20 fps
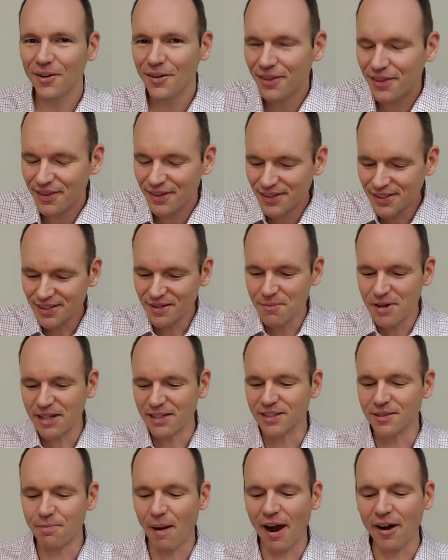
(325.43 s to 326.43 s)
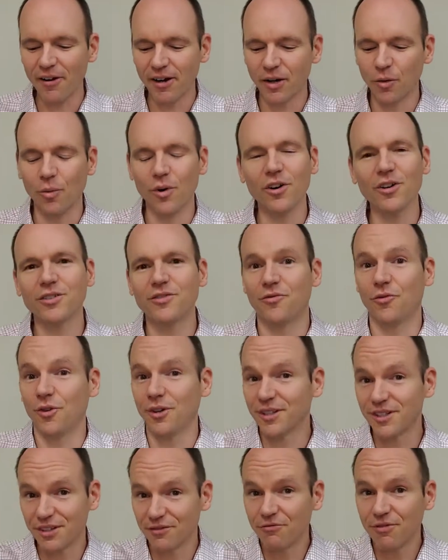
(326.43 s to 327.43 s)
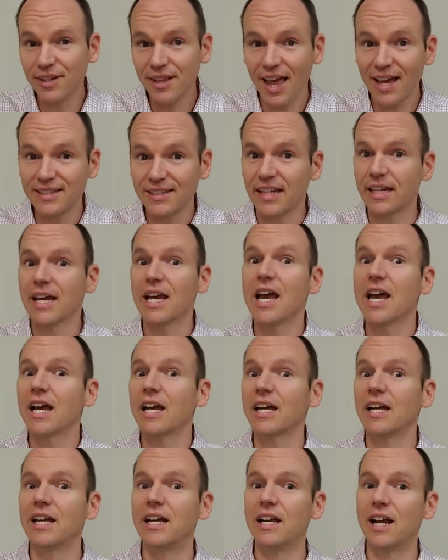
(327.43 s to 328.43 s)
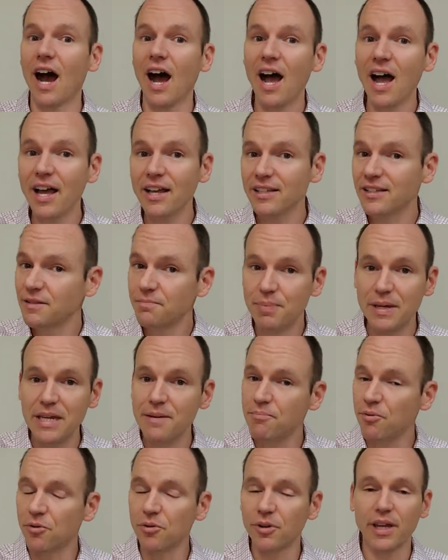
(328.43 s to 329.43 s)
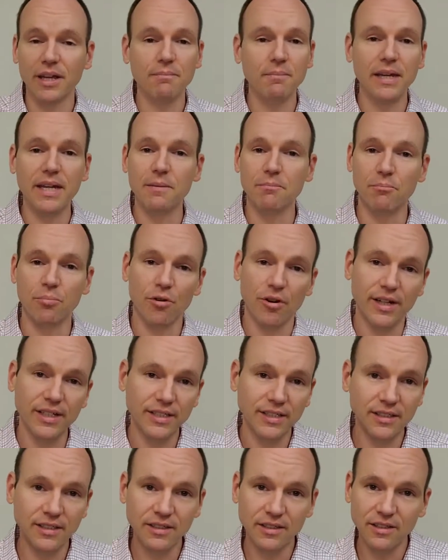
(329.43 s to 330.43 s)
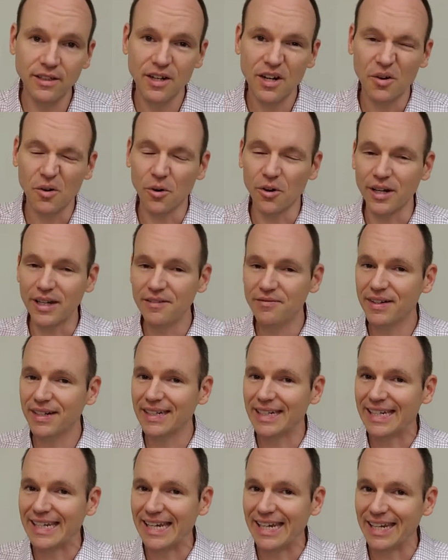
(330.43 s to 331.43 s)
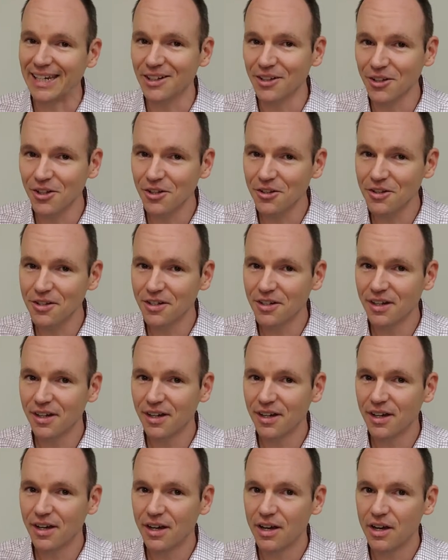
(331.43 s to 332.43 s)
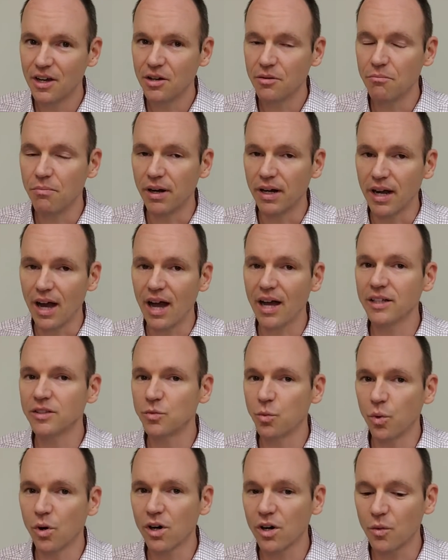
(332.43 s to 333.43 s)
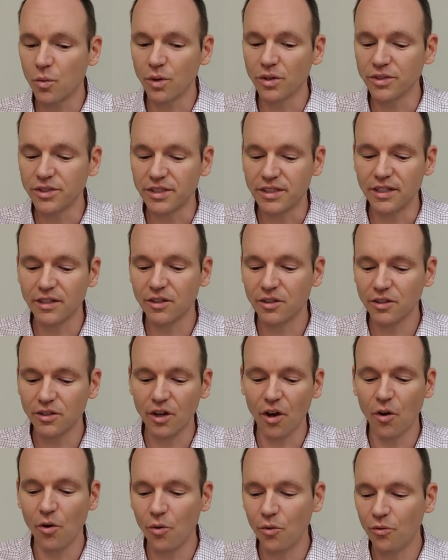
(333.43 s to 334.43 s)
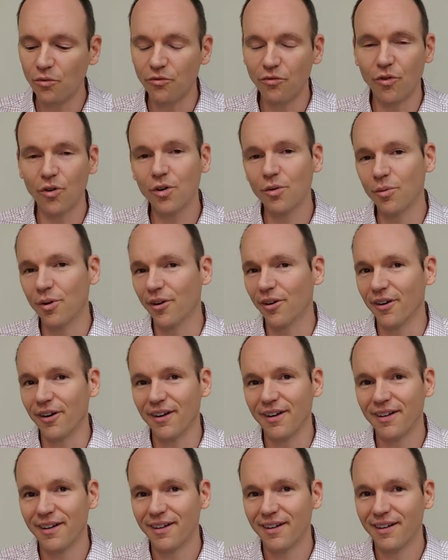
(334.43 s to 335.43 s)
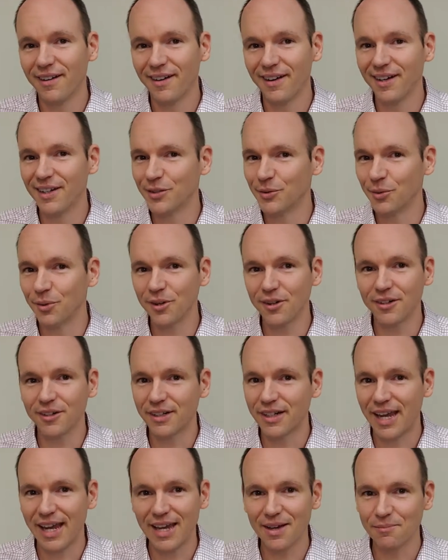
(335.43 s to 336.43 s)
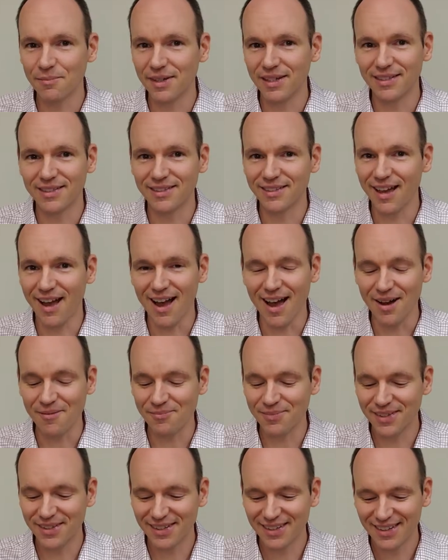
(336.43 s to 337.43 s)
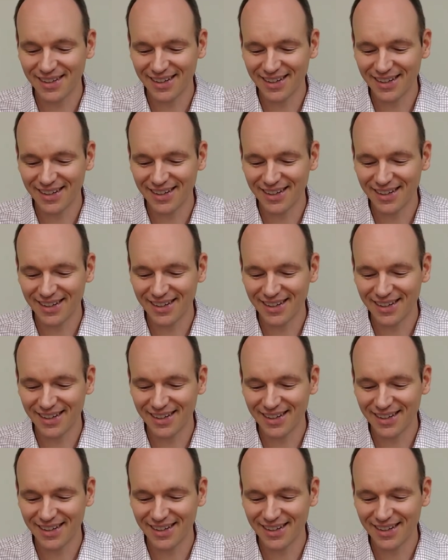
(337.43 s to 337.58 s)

These can be inspiring words for us to realize that God's people can be imprisoned or even killed, but God's work will still go forward. His word can't be stopped.